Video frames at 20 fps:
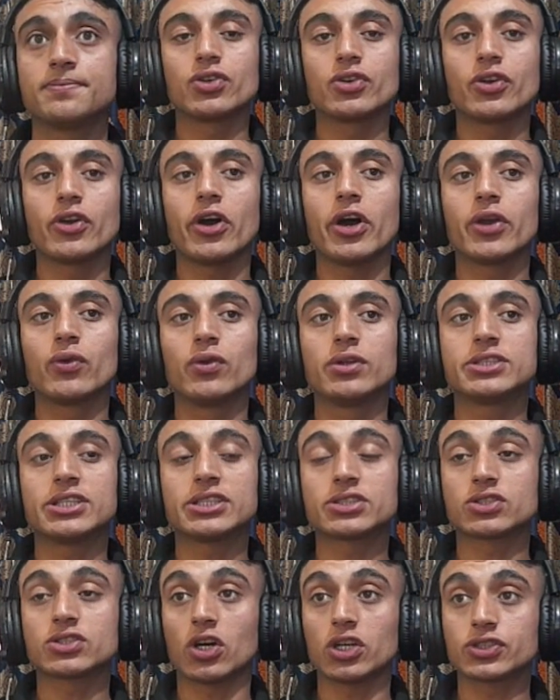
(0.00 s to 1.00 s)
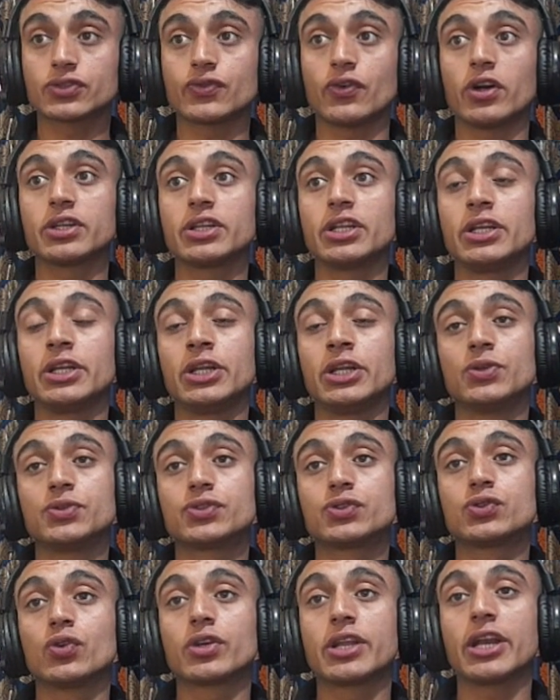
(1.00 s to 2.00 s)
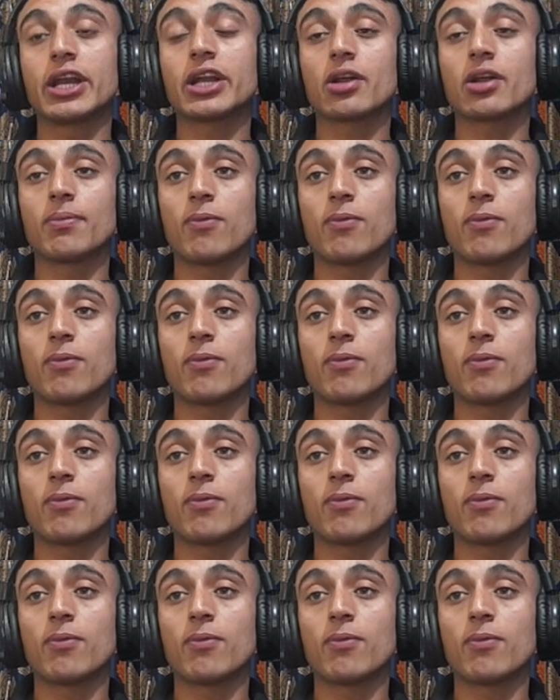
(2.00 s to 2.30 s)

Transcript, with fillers: So here we'll just search for the news to create